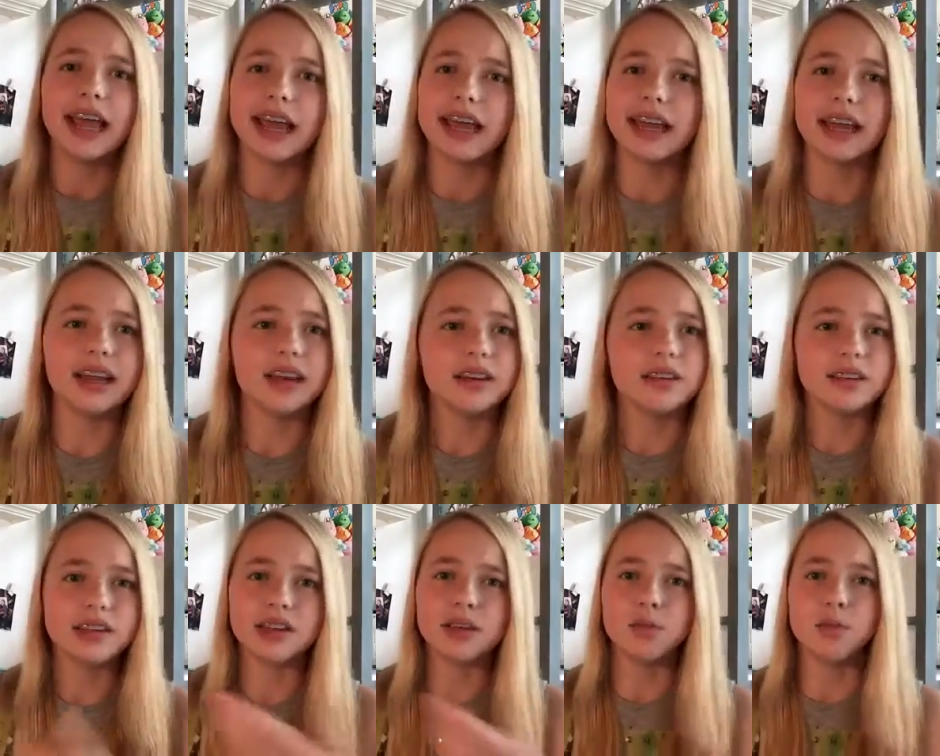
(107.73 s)
And it,
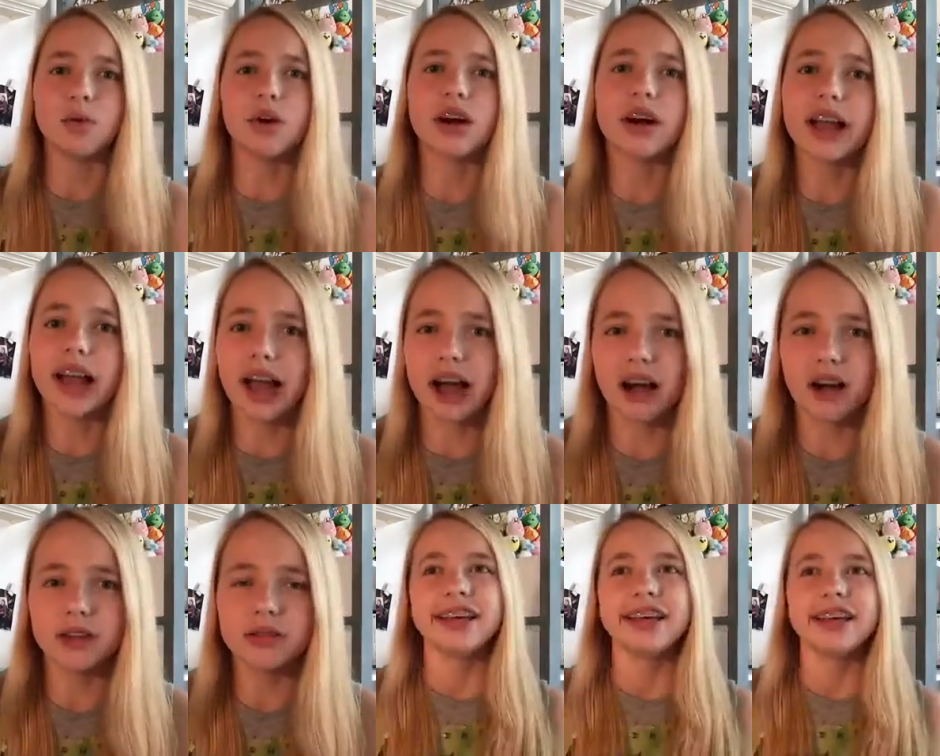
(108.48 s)
you work
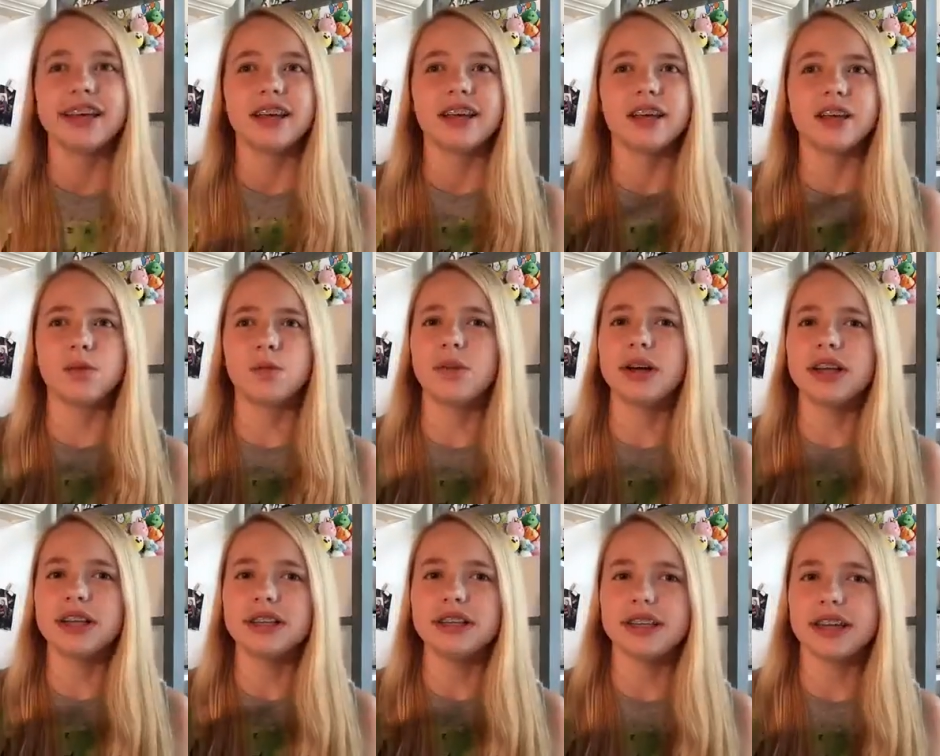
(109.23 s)
out.
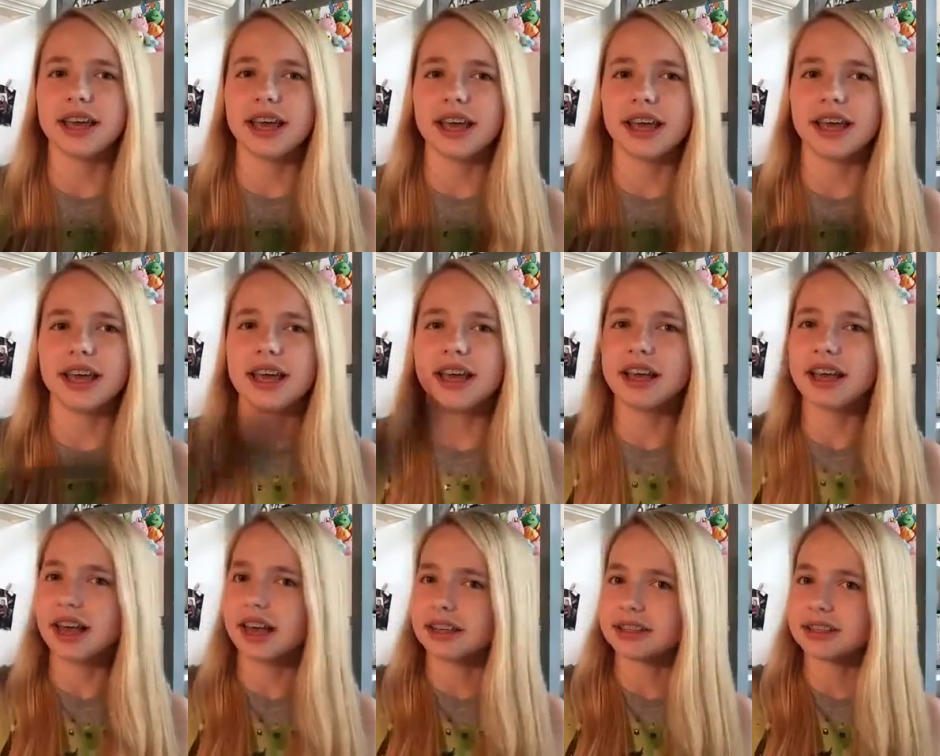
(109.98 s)
One day
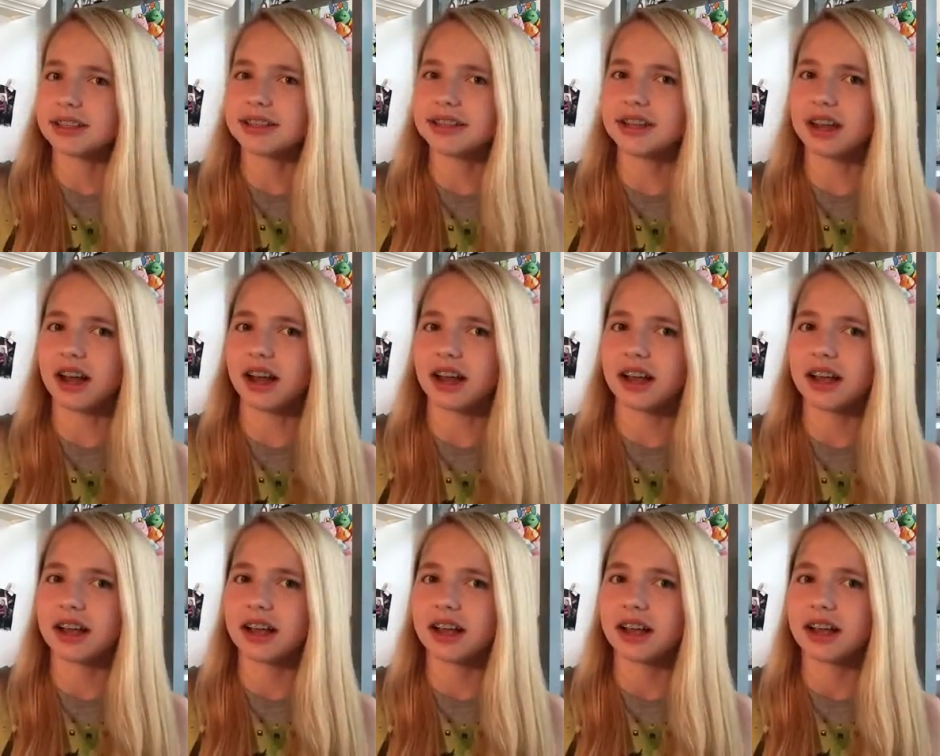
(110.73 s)
it got
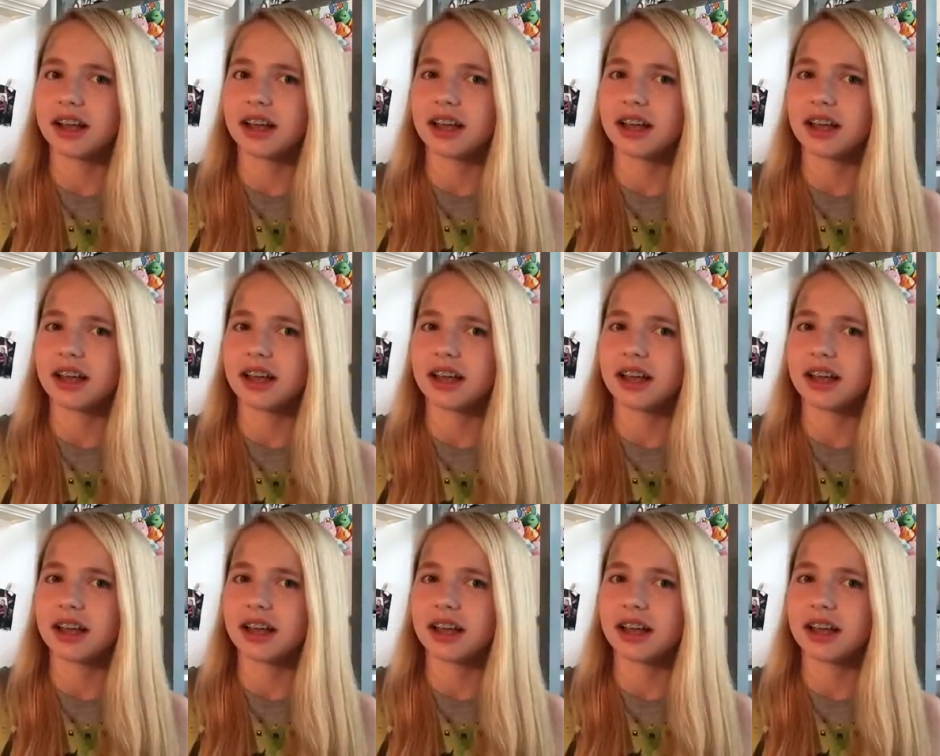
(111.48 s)
stuck,